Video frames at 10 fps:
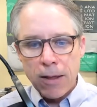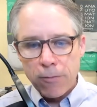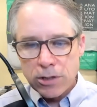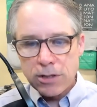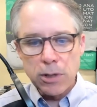
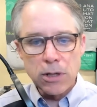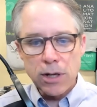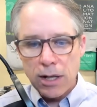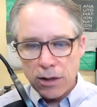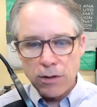We should be
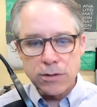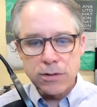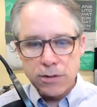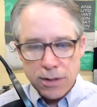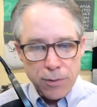looking at those.
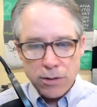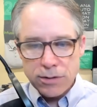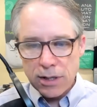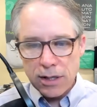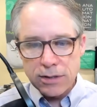Some of those
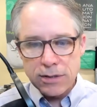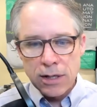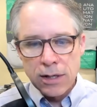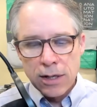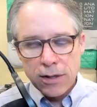things,
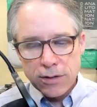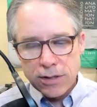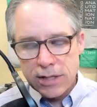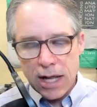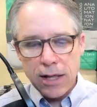there's
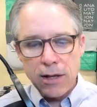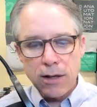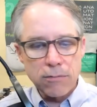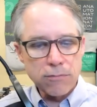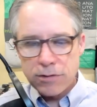a
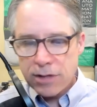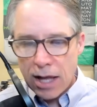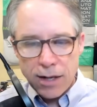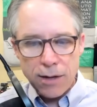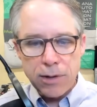daily
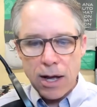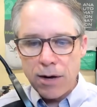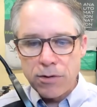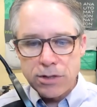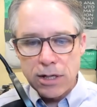stand-up kind
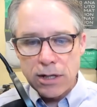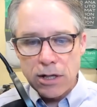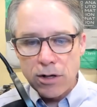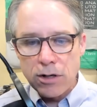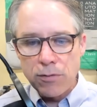of routine that
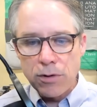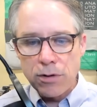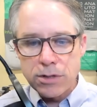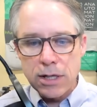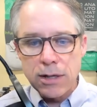you can do with
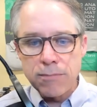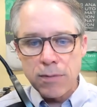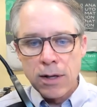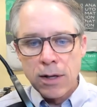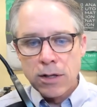your team.
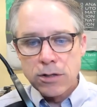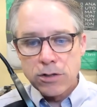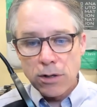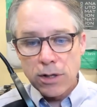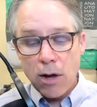
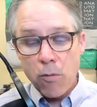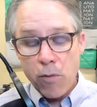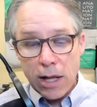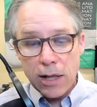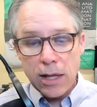Certainly a
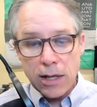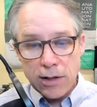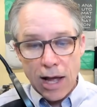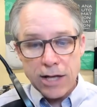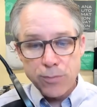weekly
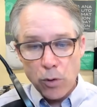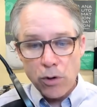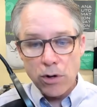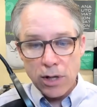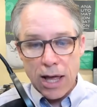
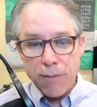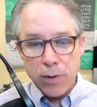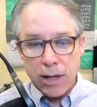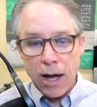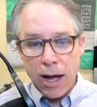dashboard or
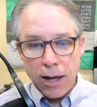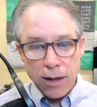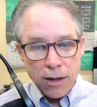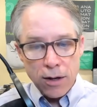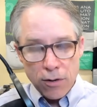
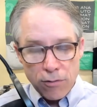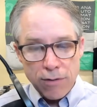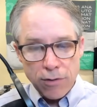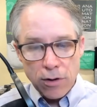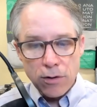KPI
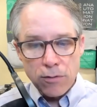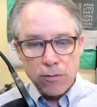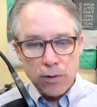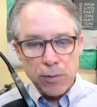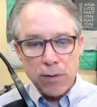review
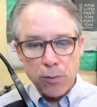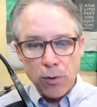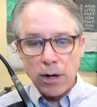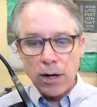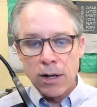would be
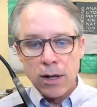important.